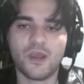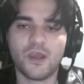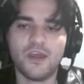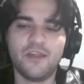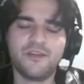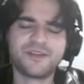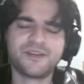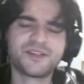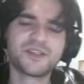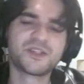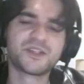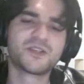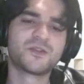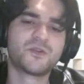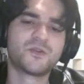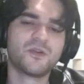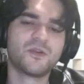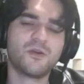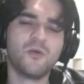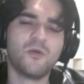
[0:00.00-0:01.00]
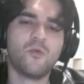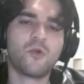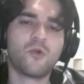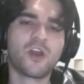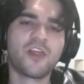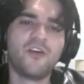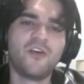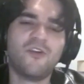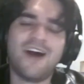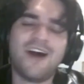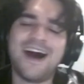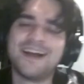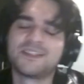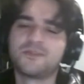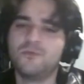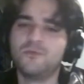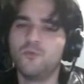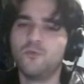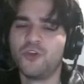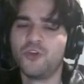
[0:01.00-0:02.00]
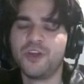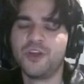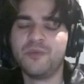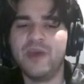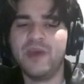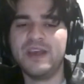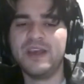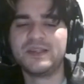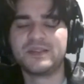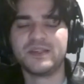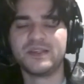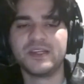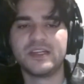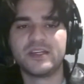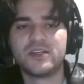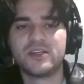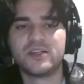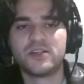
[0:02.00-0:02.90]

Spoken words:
This is one of the last really basic